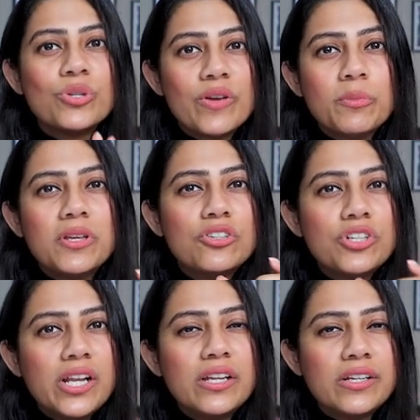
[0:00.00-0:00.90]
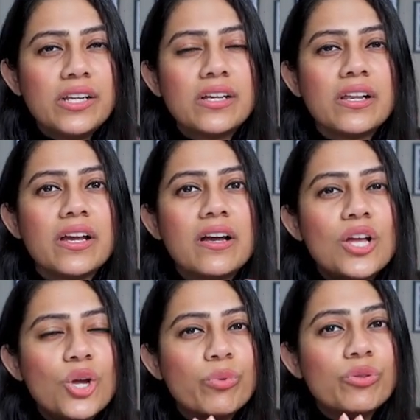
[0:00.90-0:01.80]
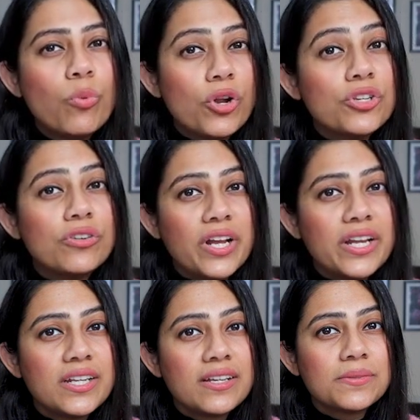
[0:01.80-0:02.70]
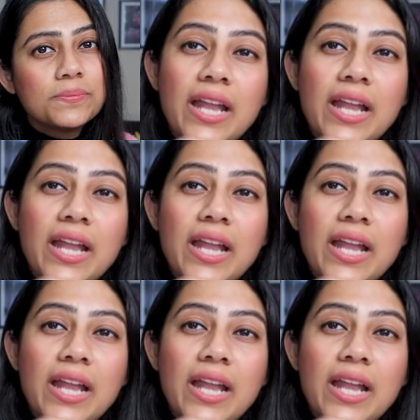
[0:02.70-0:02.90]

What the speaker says: So you have to be really, really clear with what you're writing.